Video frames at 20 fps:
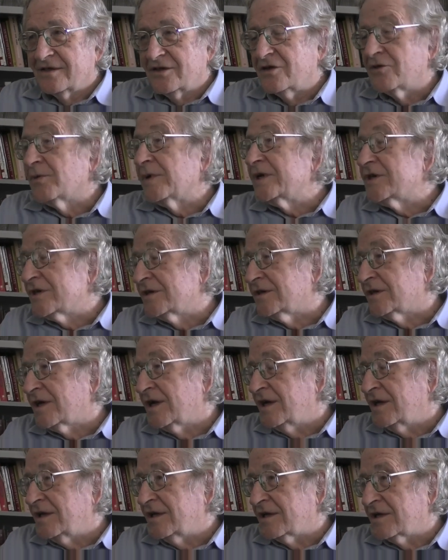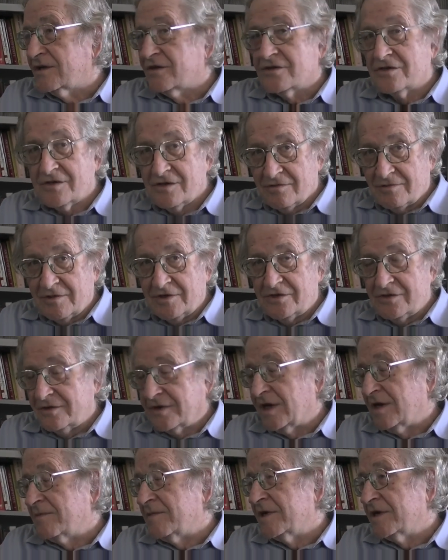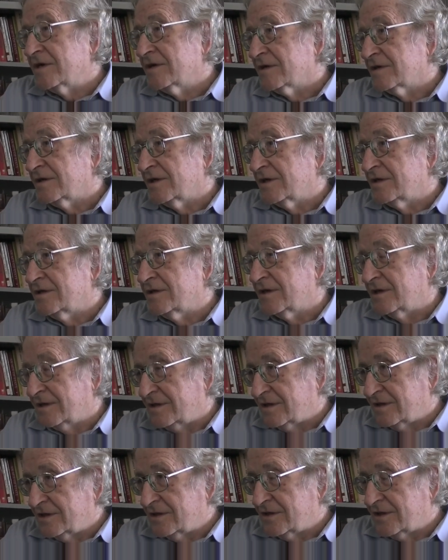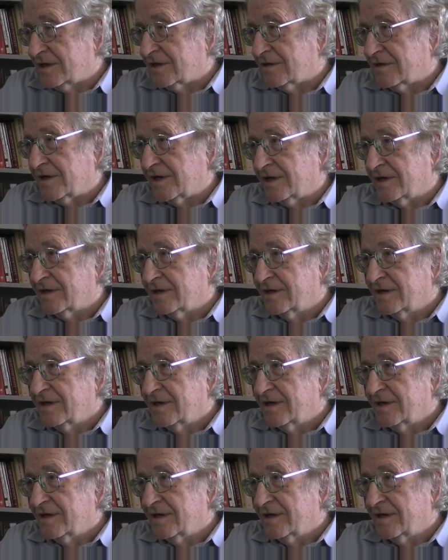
original colonists, the ones who came here, let's say, to this area,